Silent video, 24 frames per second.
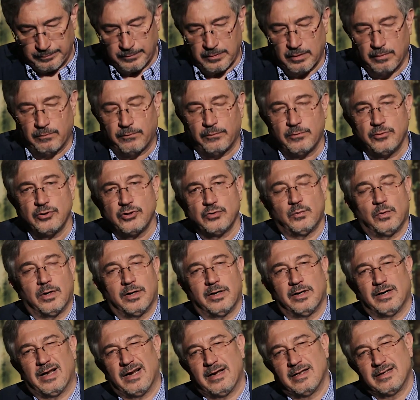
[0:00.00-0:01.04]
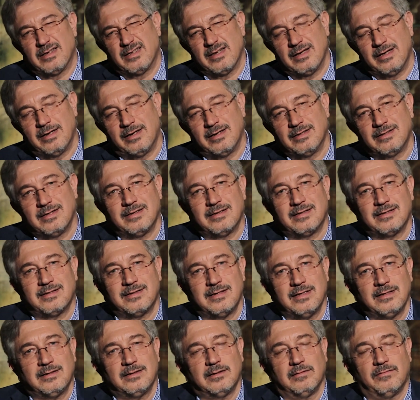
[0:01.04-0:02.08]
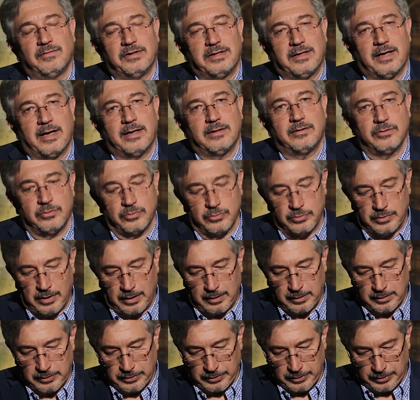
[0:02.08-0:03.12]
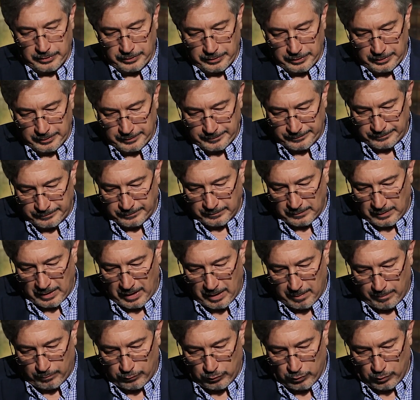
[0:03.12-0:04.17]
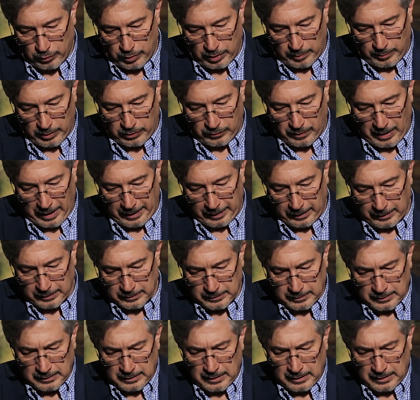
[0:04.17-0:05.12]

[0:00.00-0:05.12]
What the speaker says: The first one, that is, it is instinctively anti-totalitarian and pro-democratic.